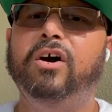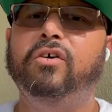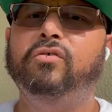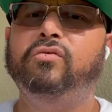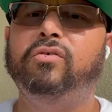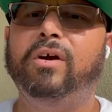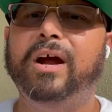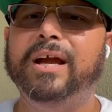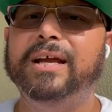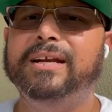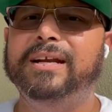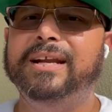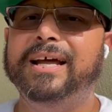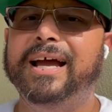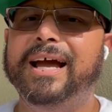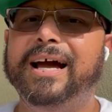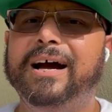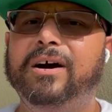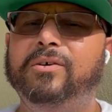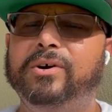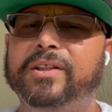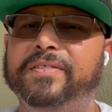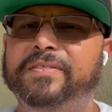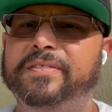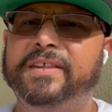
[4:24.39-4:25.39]
right
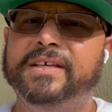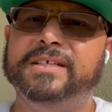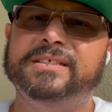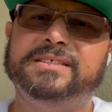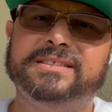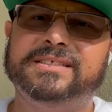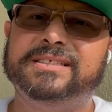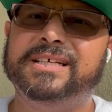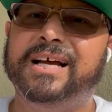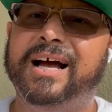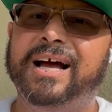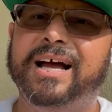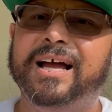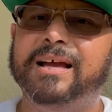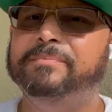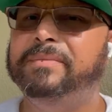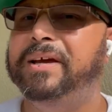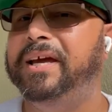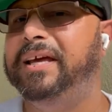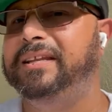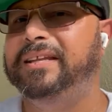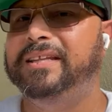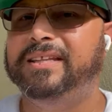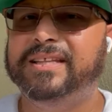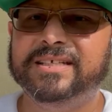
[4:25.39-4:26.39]
now in this time
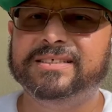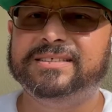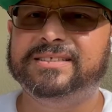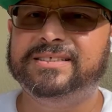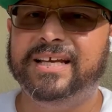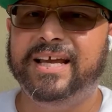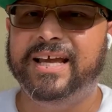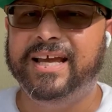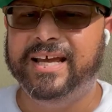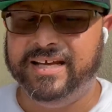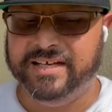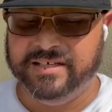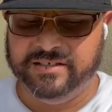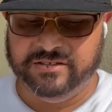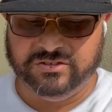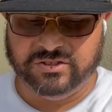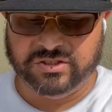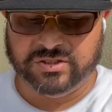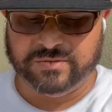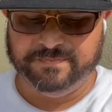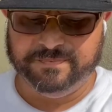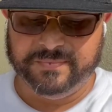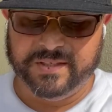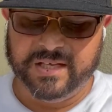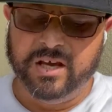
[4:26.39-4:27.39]
and this
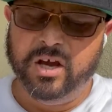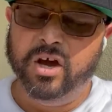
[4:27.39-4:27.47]
age.